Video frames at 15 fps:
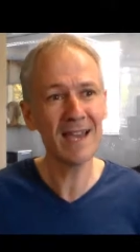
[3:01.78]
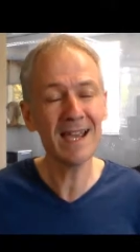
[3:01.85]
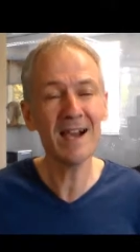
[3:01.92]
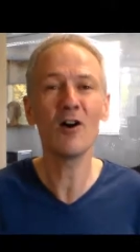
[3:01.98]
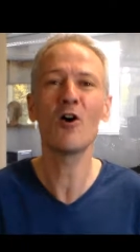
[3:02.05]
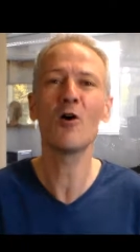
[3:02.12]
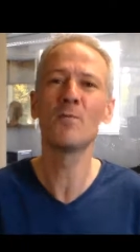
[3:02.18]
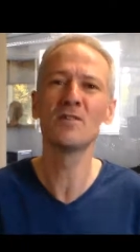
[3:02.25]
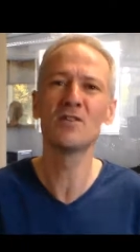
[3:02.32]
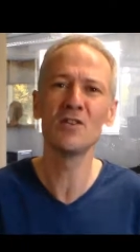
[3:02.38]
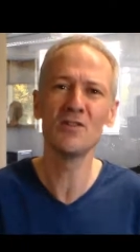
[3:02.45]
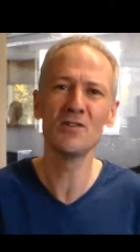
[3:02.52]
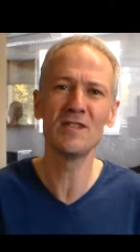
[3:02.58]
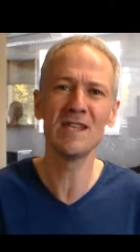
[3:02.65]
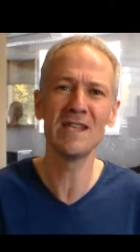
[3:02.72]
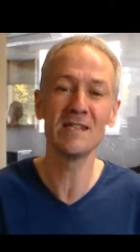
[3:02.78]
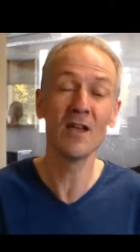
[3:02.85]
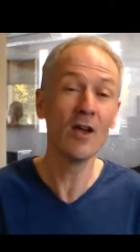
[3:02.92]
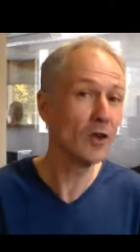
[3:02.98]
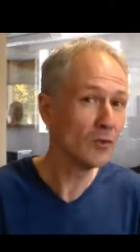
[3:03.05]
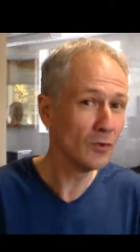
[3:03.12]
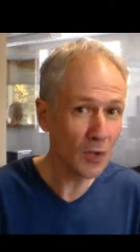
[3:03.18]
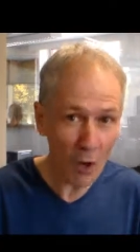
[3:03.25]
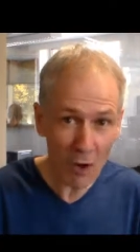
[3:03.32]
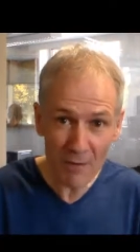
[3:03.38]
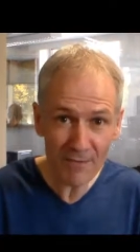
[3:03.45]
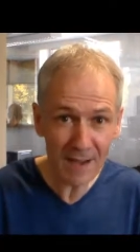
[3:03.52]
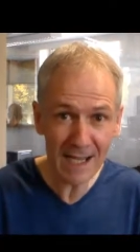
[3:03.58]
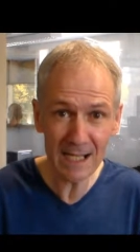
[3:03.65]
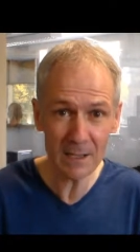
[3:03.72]
They are opportunities
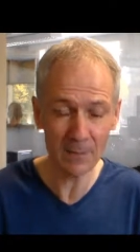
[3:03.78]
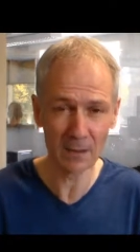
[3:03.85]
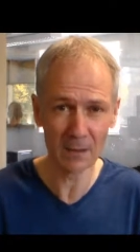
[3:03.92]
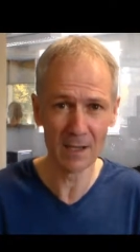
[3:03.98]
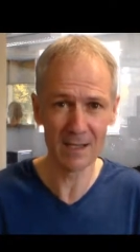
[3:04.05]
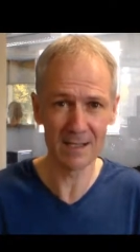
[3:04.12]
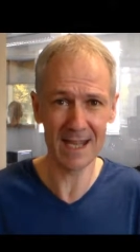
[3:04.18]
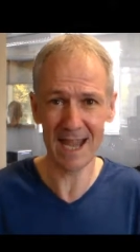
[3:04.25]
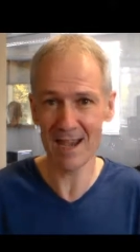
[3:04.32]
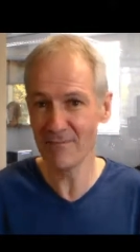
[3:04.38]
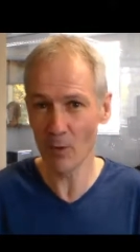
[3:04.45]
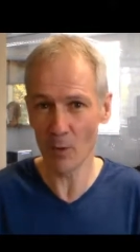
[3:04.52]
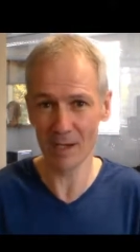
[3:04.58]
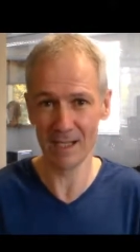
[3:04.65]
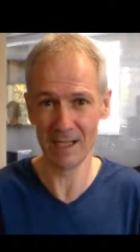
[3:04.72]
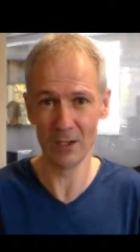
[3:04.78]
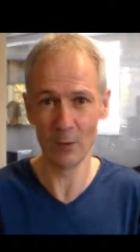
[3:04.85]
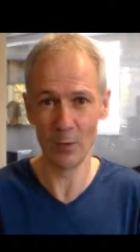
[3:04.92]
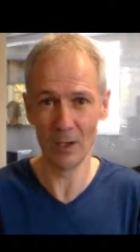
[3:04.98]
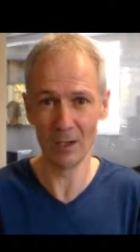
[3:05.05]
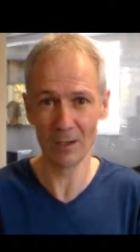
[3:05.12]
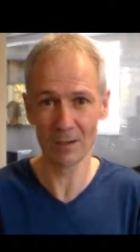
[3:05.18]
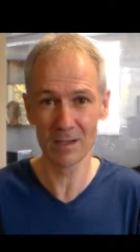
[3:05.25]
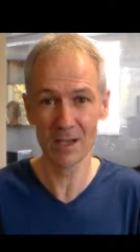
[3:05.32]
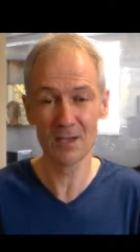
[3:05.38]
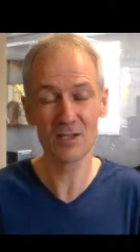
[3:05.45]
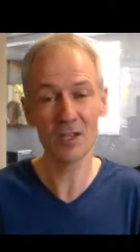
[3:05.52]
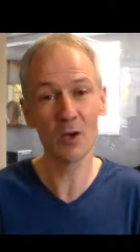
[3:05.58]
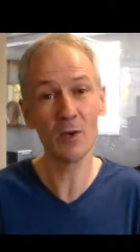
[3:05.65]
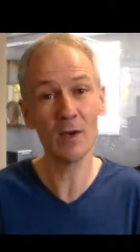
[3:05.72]
not available to everyone in the world,
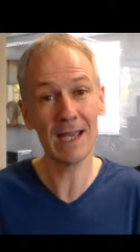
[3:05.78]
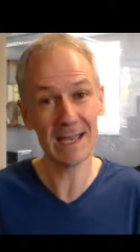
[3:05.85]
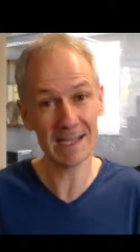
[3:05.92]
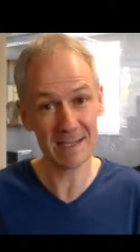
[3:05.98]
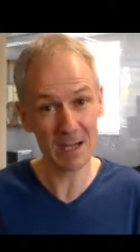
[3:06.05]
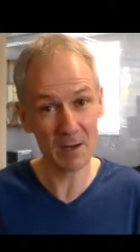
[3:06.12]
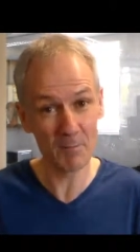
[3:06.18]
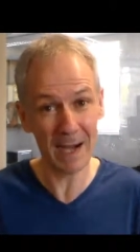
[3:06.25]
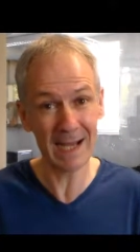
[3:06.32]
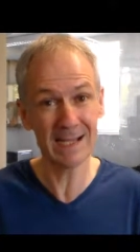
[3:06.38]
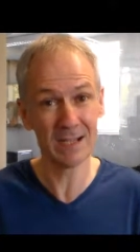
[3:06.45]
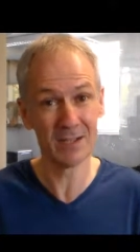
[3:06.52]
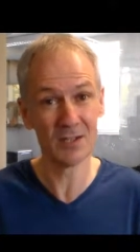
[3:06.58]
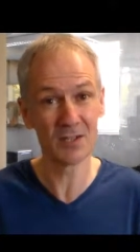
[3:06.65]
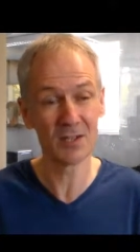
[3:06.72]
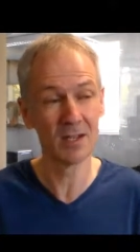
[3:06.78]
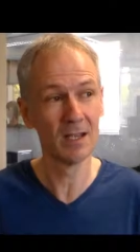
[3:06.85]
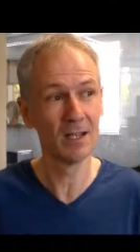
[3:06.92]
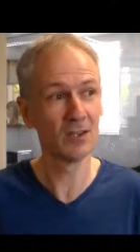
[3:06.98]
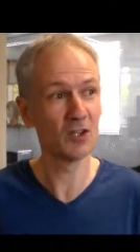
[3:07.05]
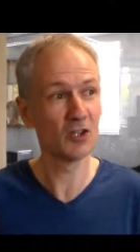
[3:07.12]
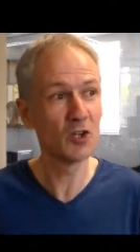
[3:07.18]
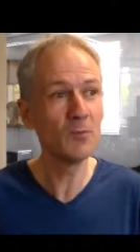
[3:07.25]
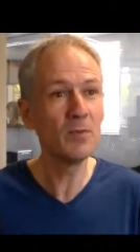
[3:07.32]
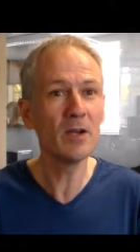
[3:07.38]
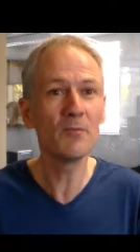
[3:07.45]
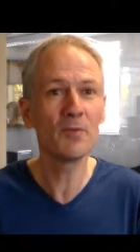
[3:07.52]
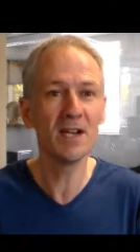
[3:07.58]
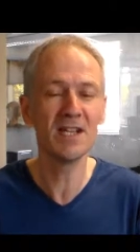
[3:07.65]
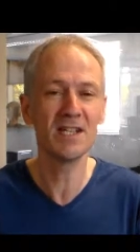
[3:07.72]
so it's an abundance that should
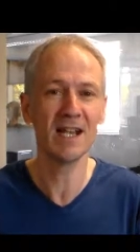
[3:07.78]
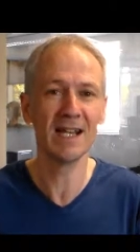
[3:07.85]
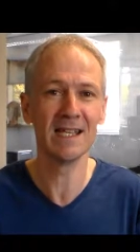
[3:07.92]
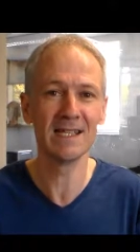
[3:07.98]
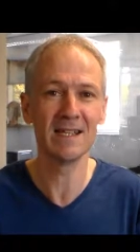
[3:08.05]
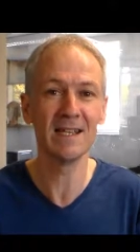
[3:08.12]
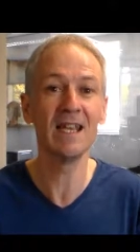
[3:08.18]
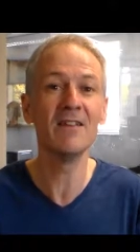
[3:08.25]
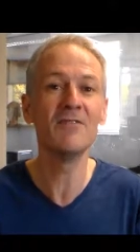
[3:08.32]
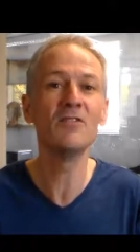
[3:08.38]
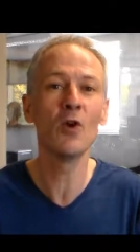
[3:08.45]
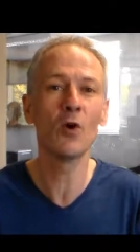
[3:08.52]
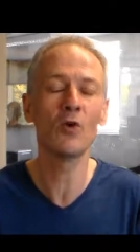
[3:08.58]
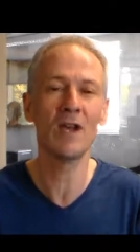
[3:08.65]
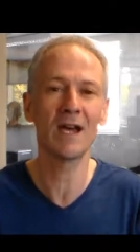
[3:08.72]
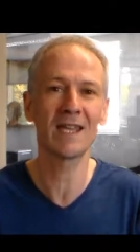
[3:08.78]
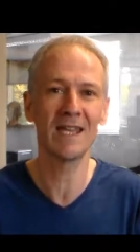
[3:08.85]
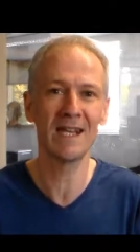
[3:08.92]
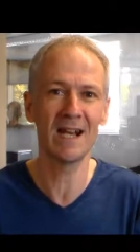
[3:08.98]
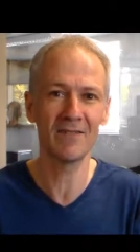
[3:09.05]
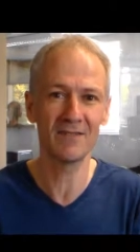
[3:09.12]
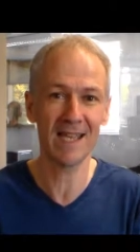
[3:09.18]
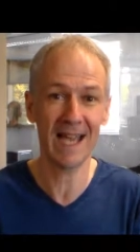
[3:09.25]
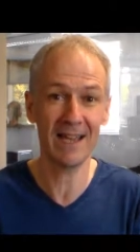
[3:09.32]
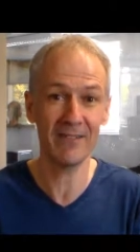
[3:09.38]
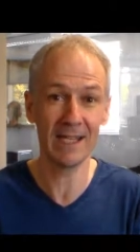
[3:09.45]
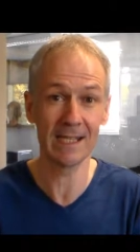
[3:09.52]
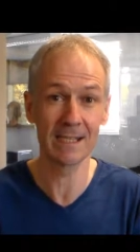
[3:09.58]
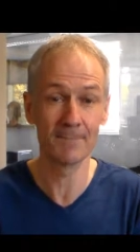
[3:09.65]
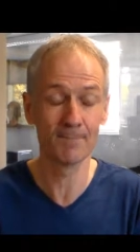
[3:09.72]
be appreciated if you're lucky enough to
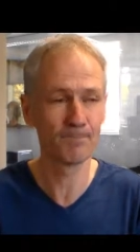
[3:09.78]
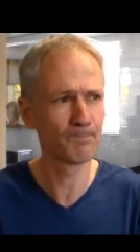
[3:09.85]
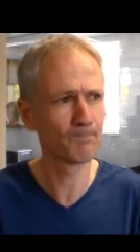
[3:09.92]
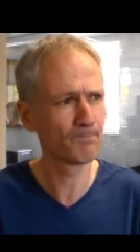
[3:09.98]
have it.